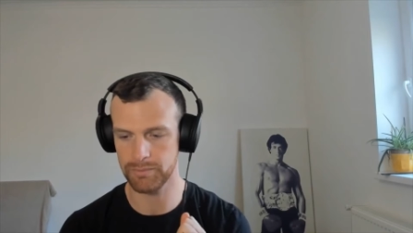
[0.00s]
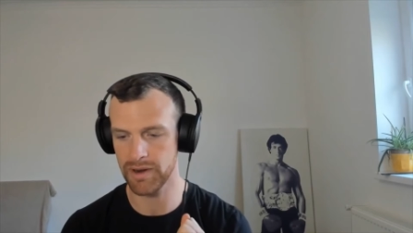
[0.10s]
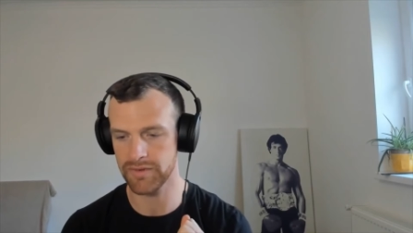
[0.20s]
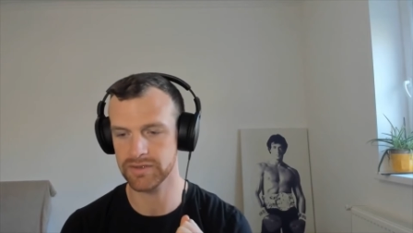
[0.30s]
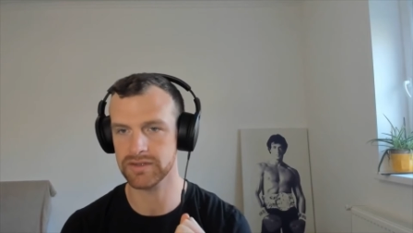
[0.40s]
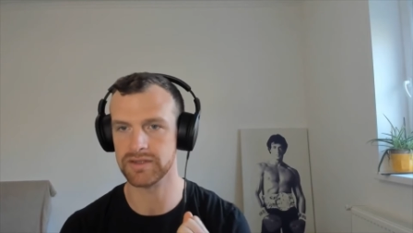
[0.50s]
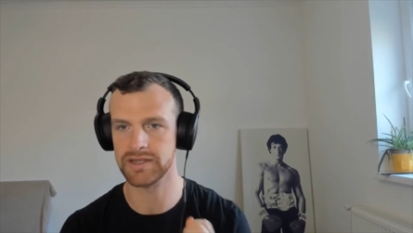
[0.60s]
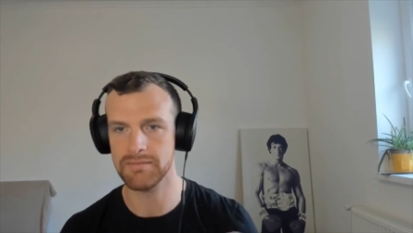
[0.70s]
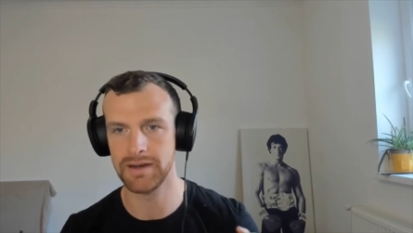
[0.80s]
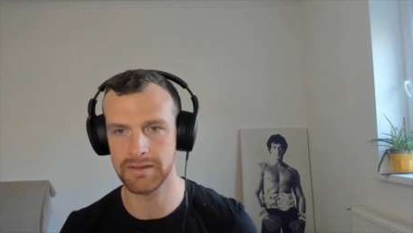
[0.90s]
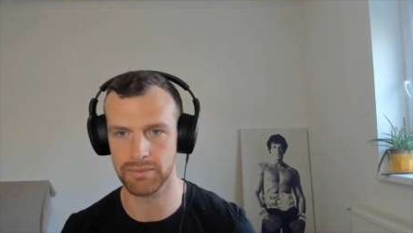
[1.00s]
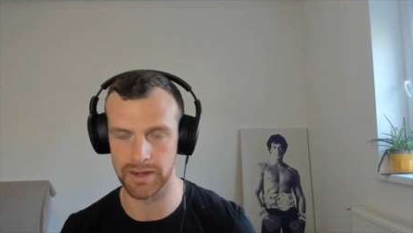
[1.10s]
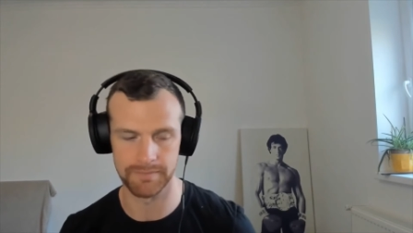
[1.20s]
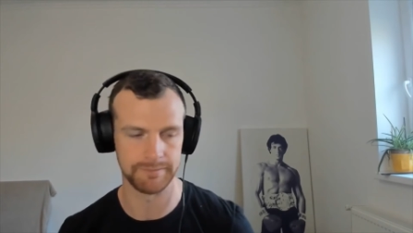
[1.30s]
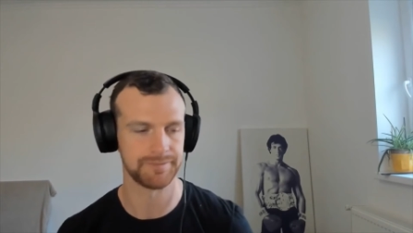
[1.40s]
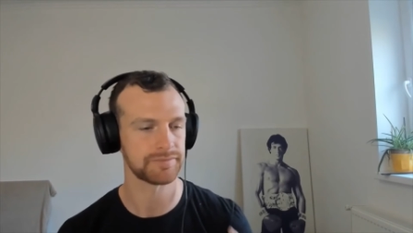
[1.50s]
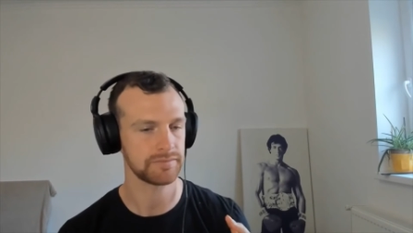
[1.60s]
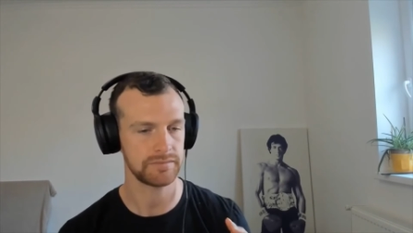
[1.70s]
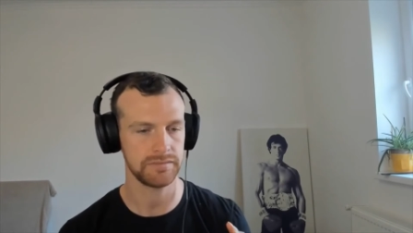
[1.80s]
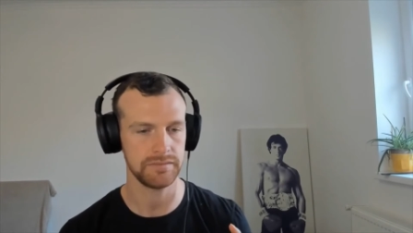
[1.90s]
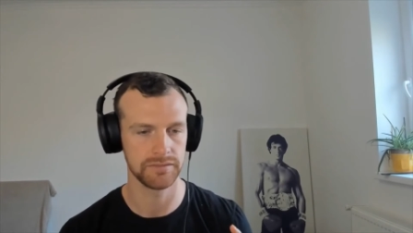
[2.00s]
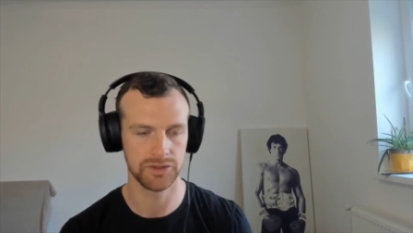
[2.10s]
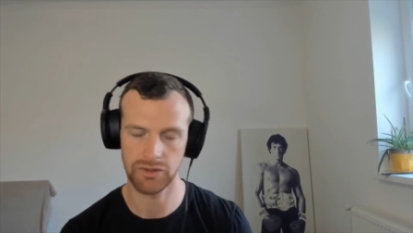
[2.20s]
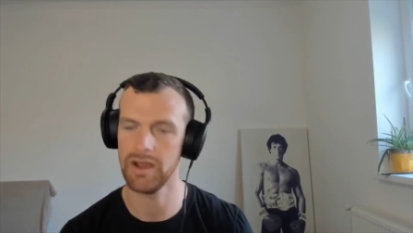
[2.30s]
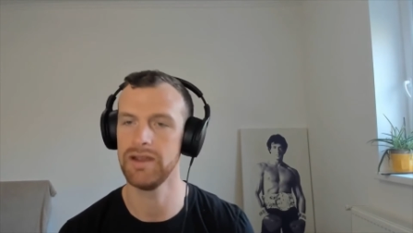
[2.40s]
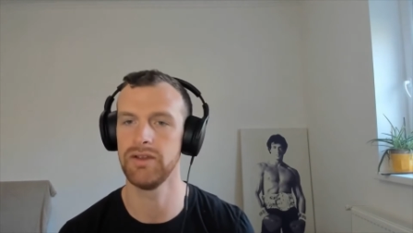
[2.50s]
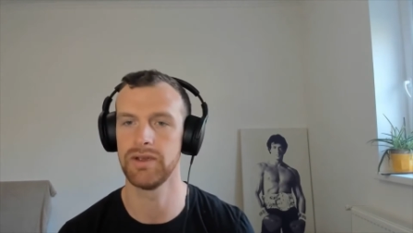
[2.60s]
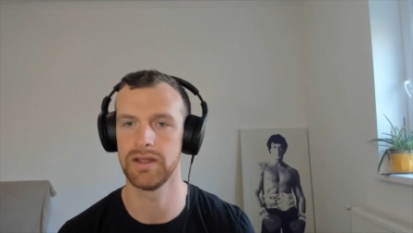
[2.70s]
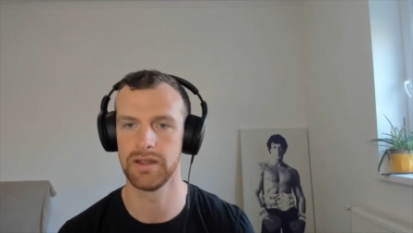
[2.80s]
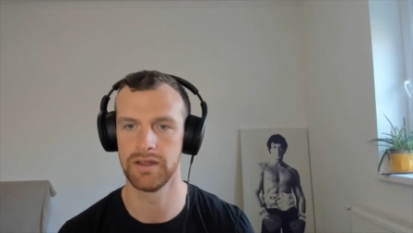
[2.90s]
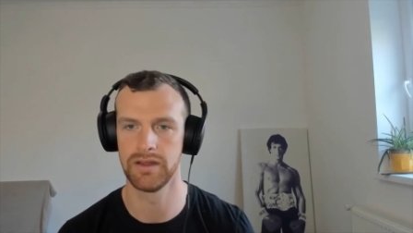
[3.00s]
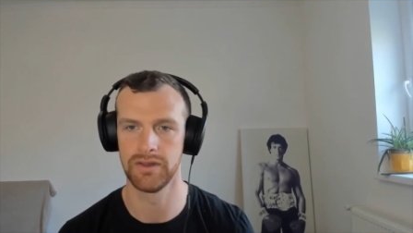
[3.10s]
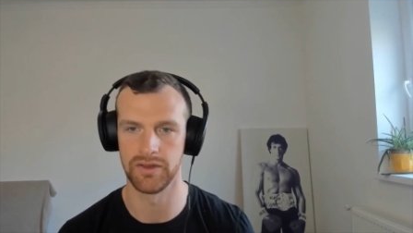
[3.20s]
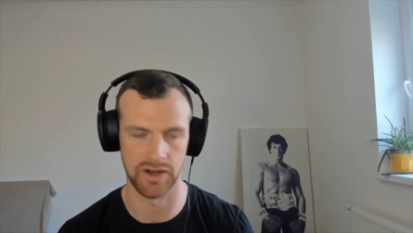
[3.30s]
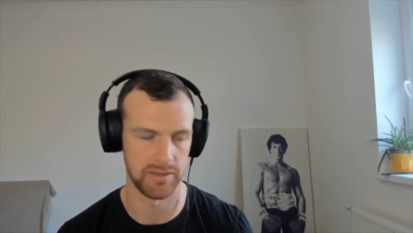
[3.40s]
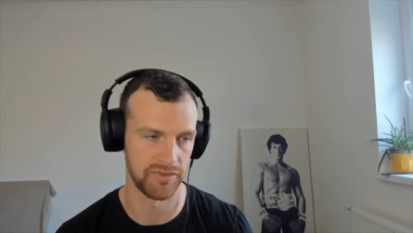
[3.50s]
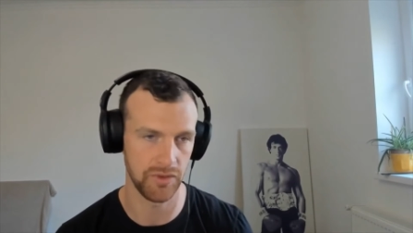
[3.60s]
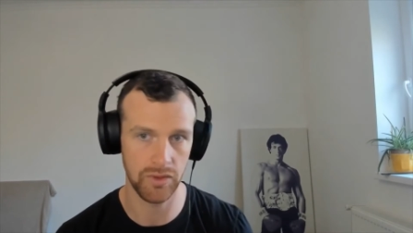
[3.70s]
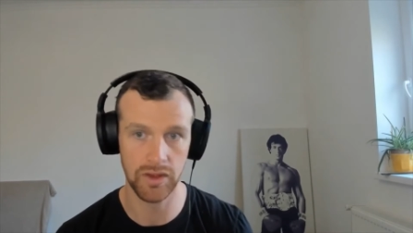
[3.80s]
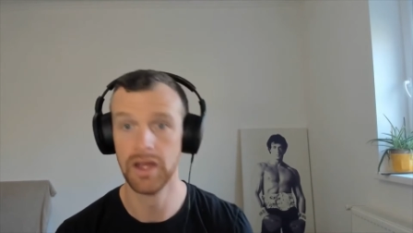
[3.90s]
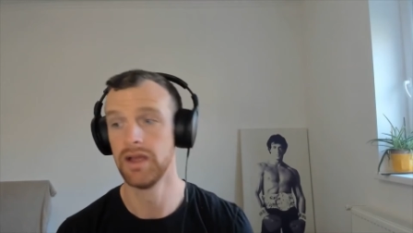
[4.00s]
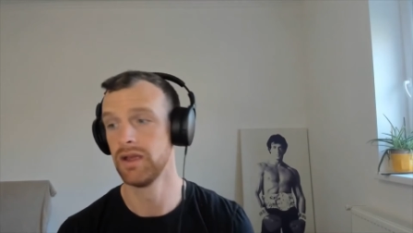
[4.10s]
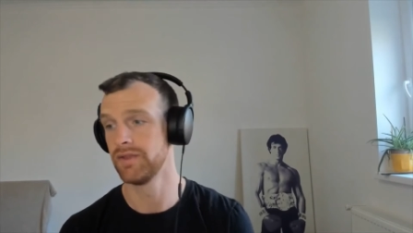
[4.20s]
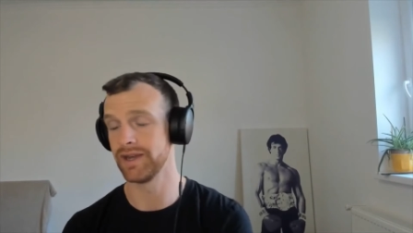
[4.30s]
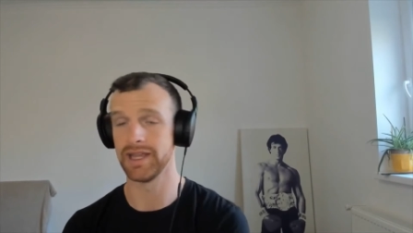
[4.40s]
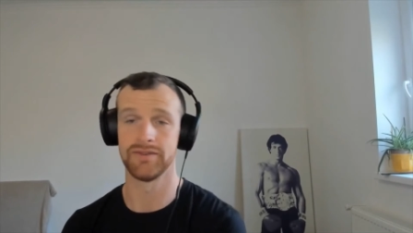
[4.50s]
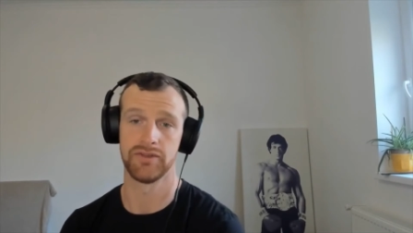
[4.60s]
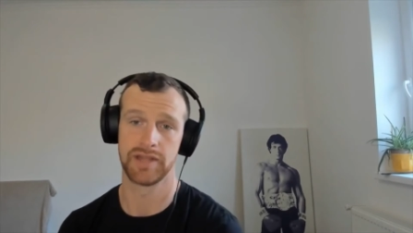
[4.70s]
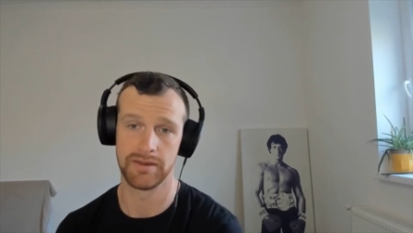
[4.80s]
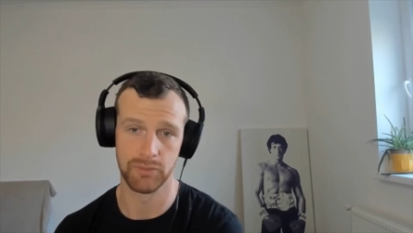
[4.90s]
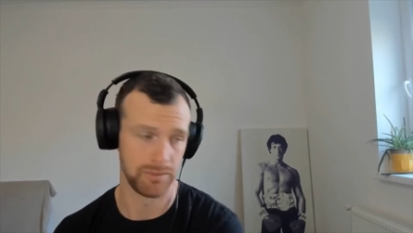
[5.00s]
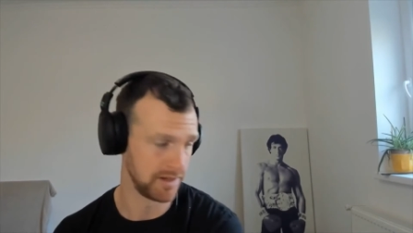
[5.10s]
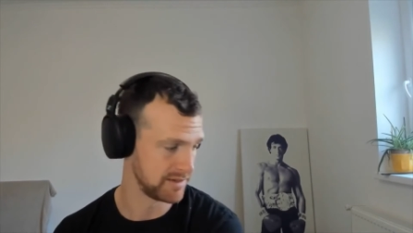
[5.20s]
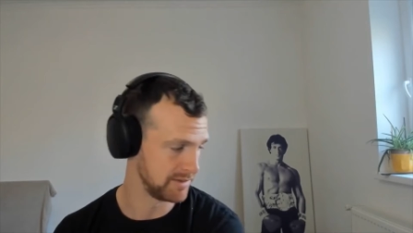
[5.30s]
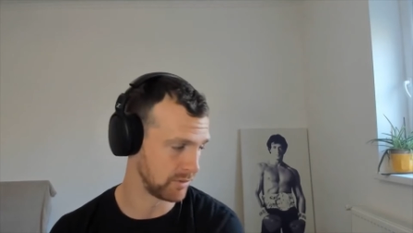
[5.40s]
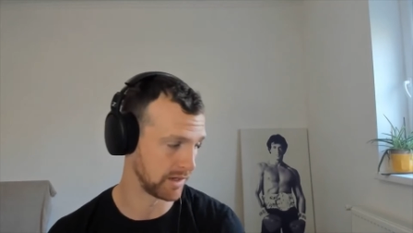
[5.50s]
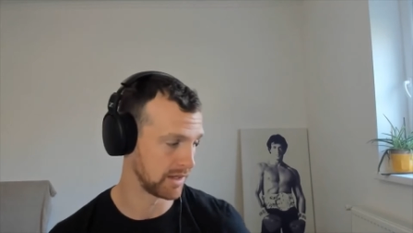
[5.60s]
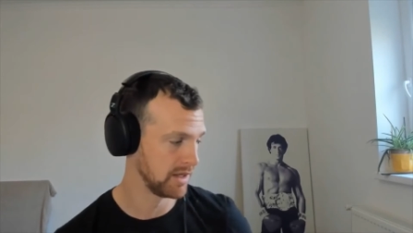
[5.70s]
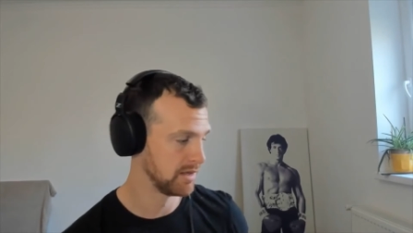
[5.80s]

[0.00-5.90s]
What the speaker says: breakfast is a 10-minute prep, try and do it the night before, then it gives you 10 more minutes in the morning.